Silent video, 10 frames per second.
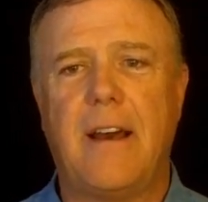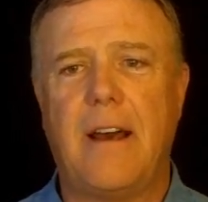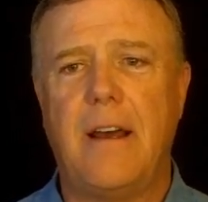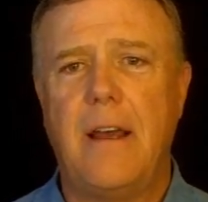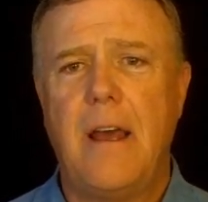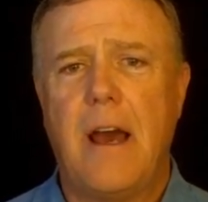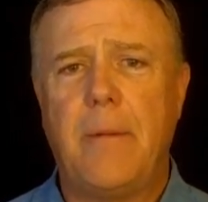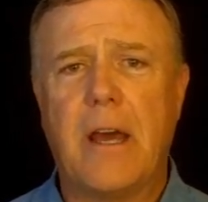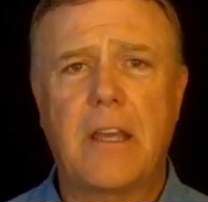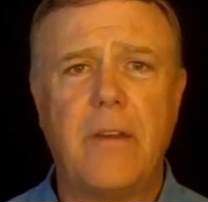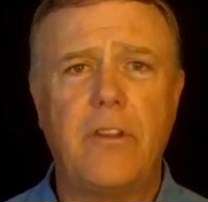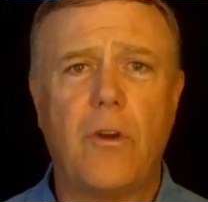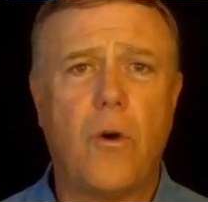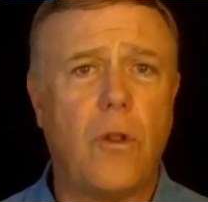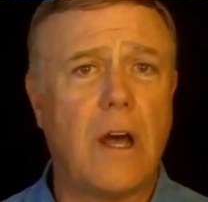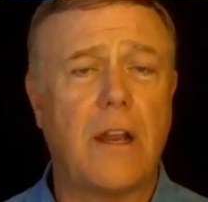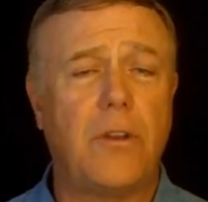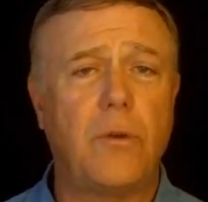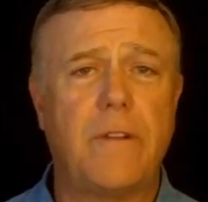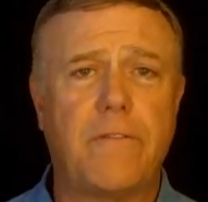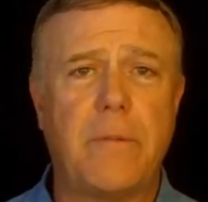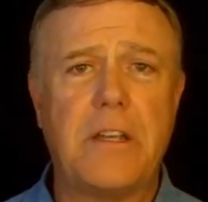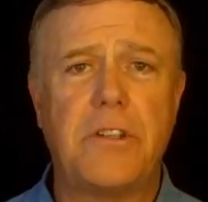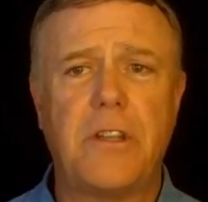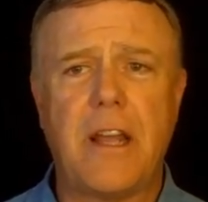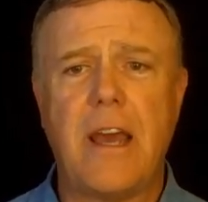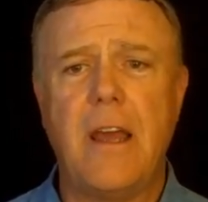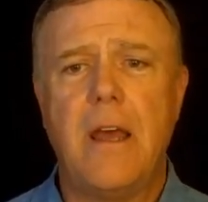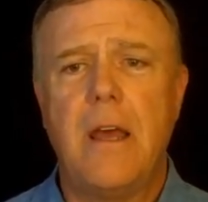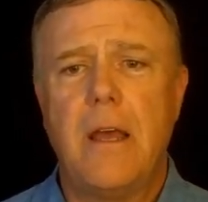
I'm not giving you a whole lot of new information today,